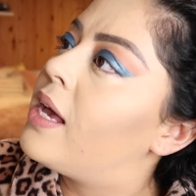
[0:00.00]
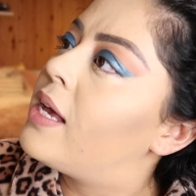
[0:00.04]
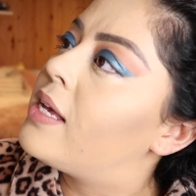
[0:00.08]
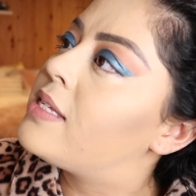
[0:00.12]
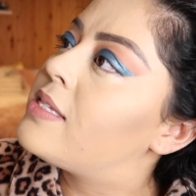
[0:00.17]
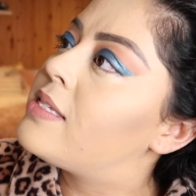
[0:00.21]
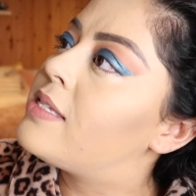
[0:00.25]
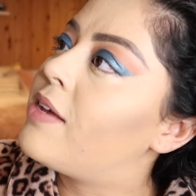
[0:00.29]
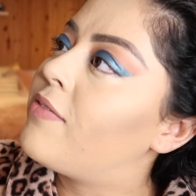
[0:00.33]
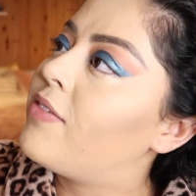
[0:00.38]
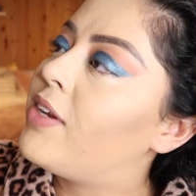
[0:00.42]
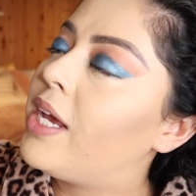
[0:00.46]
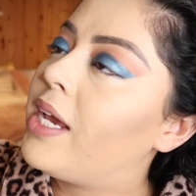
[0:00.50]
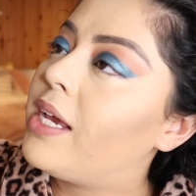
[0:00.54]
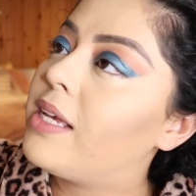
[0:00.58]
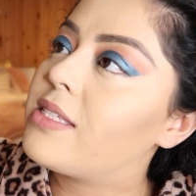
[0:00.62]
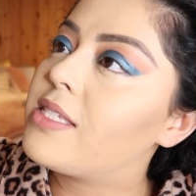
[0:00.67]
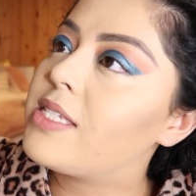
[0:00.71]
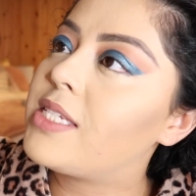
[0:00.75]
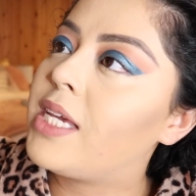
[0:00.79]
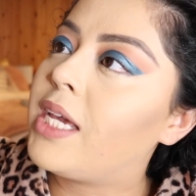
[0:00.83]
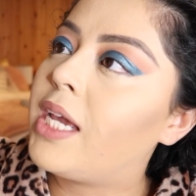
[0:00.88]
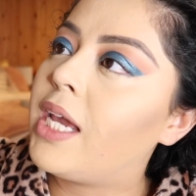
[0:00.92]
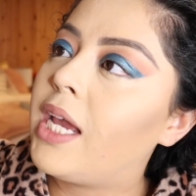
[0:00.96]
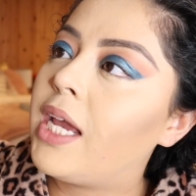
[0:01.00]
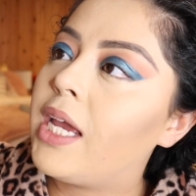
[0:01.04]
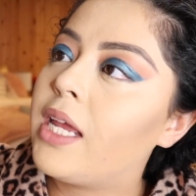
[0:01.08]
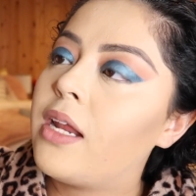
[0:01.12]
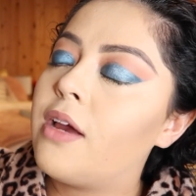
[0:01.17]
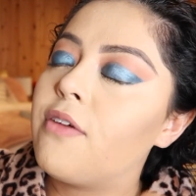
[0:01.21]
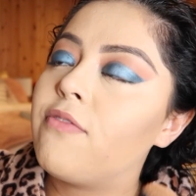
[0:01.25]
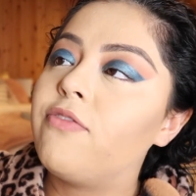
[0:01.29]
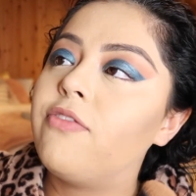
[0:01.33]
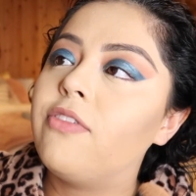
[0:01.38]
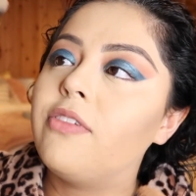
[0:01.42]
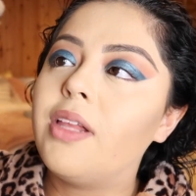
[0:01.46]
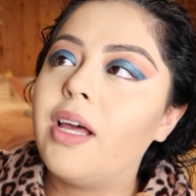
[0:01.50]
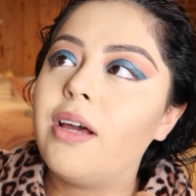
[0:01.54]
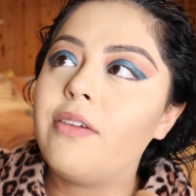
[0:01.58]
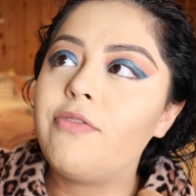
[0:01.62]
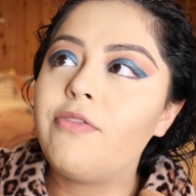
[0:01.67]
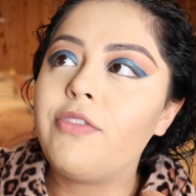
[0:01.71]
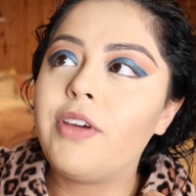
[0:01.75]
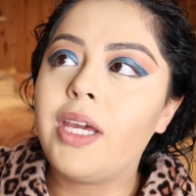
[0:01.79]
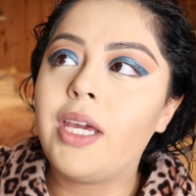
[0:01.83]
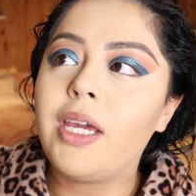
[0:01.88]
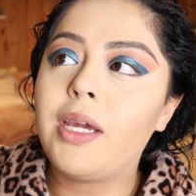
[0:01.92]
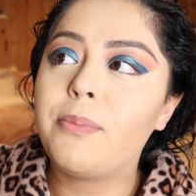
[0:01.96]
718
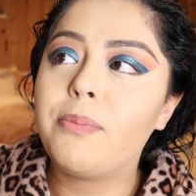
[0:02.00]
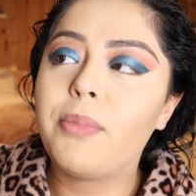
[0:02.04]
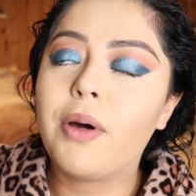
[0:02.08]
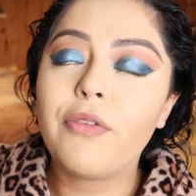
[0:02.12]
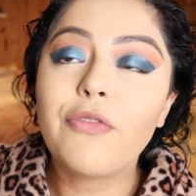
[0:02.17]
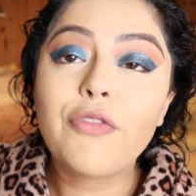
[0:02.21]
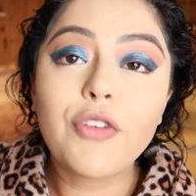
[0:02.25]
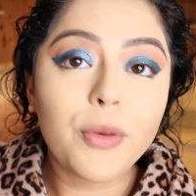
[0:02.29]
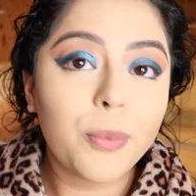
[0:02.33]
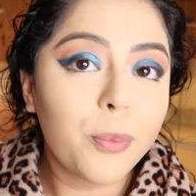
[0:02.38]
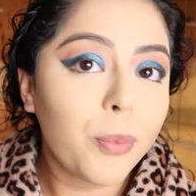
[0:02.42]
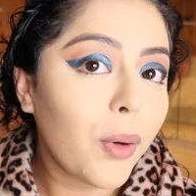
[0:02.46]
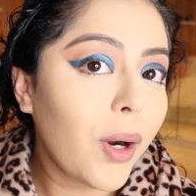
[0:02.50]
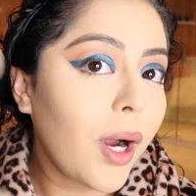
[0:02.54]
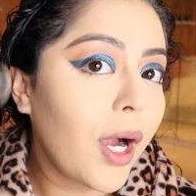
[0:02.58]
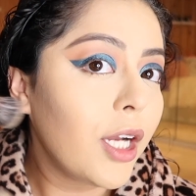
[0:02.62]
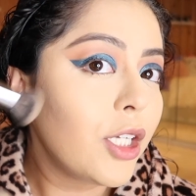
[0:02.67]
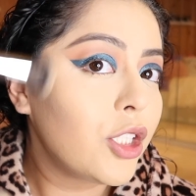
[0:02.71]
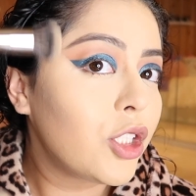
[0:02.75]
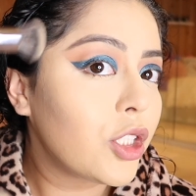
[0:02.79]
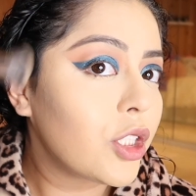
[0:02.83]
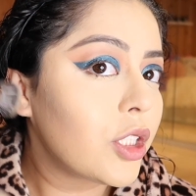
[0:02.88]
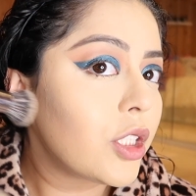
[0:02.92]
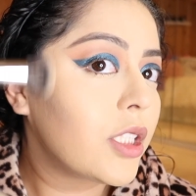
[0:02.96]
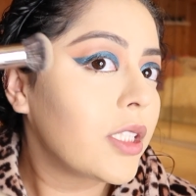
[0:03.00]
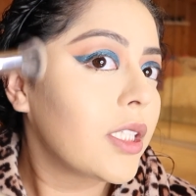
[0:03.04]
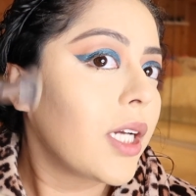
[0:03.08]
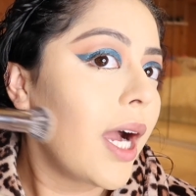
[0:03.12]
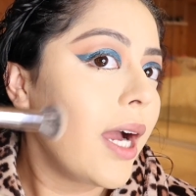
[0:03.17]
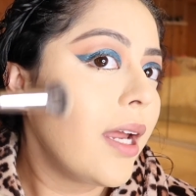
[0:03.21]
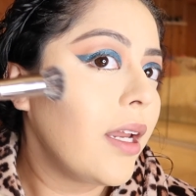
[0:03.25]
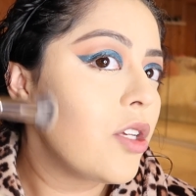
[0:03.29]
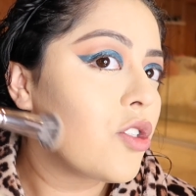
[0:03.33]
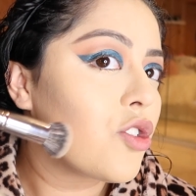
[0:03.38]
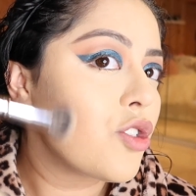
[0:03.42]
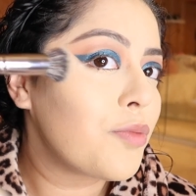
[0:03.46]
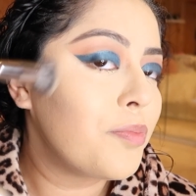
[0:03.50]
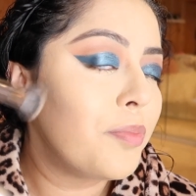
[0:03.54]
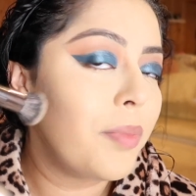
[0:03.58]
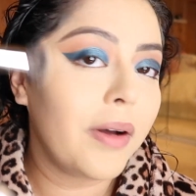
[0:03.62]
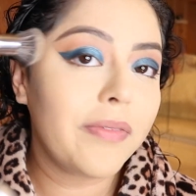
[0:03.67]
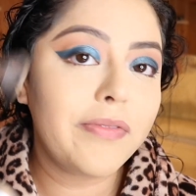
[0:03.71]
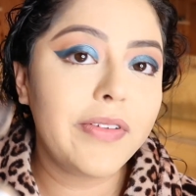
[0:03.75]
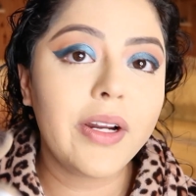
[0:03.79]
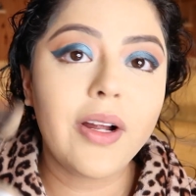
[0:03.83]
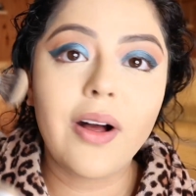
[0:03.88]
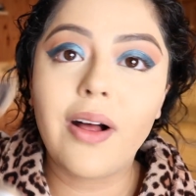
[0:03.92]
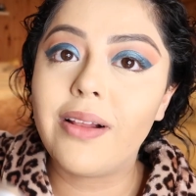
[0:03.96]
fluffy buffer brush to kind of just
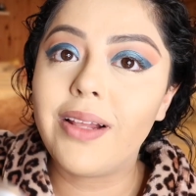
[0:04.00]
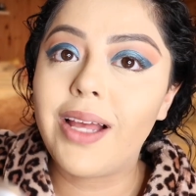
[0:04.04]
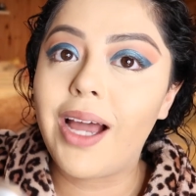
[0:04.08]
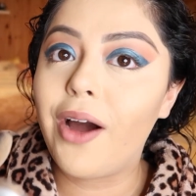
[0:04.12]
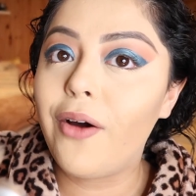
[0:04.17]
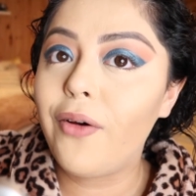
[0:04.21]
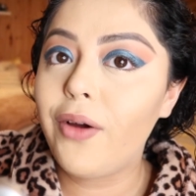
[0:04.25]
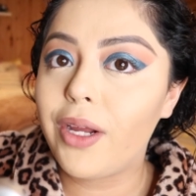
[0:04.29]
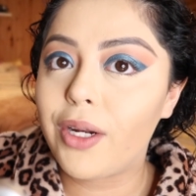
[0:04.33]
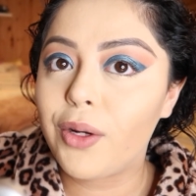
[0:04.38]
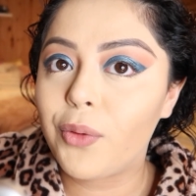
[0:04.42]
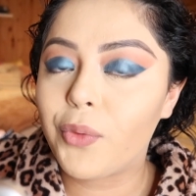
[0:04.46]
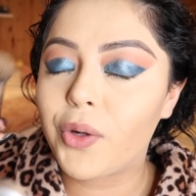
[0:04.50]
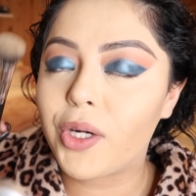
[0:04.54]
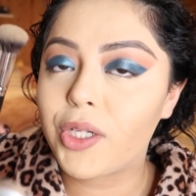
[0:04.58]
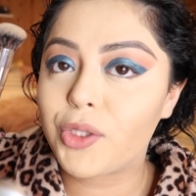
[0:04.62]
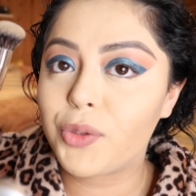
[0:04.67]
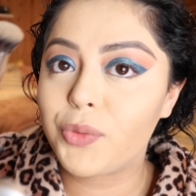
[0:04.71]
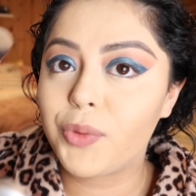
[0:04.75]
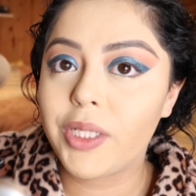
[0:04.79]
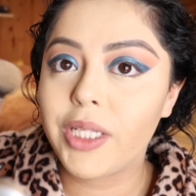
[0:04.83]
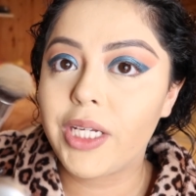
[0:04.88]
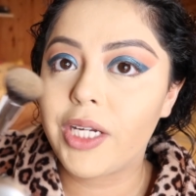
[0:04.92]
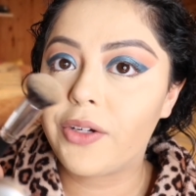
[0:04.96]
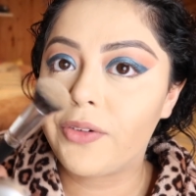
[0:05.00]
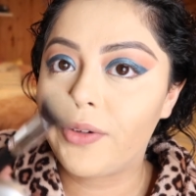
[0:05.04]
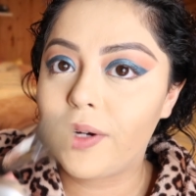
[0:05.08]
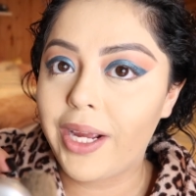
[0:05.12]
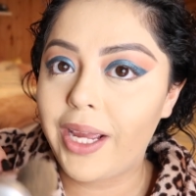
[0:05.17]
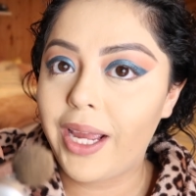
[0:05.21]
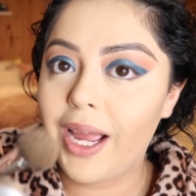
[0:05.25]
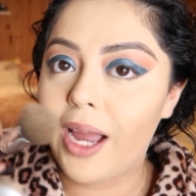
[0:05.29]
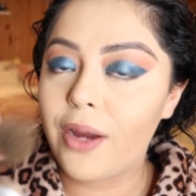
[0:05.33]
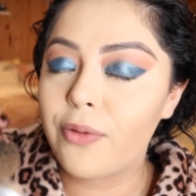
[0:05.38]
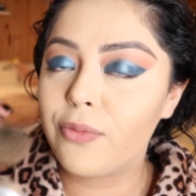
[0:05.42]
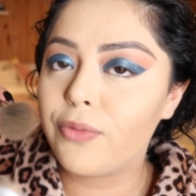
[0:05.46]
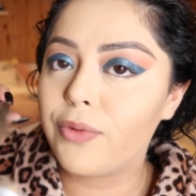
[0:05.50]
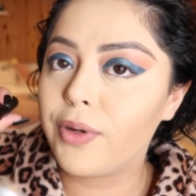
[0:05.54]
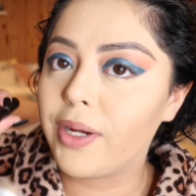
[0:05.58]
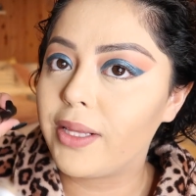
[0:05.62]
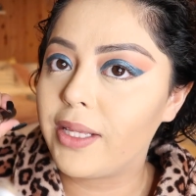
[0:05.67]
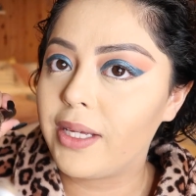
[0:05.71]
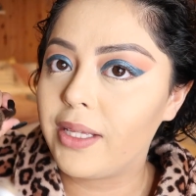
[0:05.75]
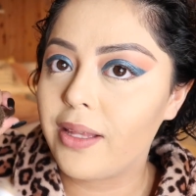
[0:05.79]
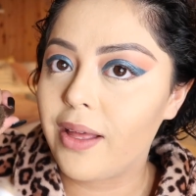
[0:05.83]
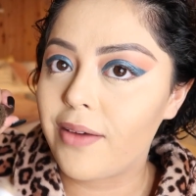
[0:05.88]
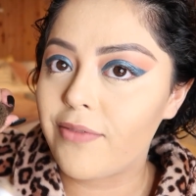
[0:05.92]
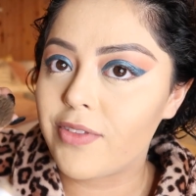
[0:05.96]
buff it all out, and it worked really great. I
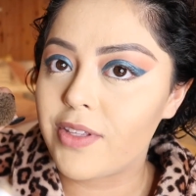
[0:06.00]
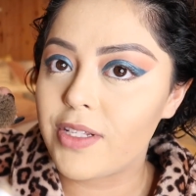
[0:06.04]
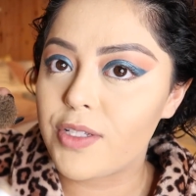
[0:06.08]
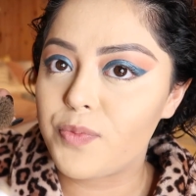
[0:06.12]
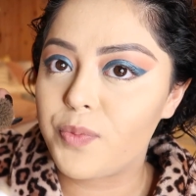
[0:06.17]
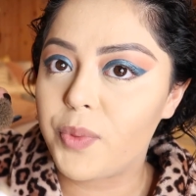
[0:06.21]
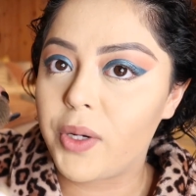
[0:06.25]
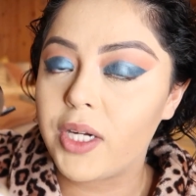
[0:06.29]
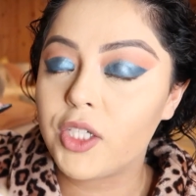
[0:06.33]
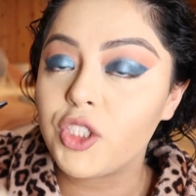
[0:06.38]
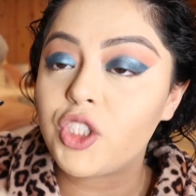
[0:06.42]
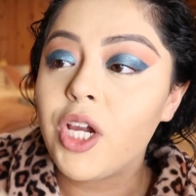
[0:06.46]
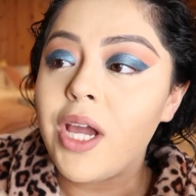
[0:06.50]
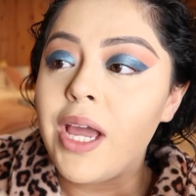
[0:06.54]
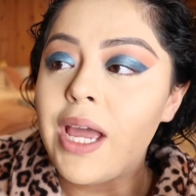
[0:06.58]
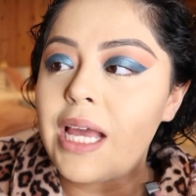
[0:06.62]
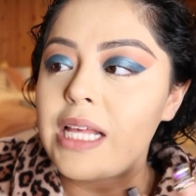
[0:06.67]
really love this brush.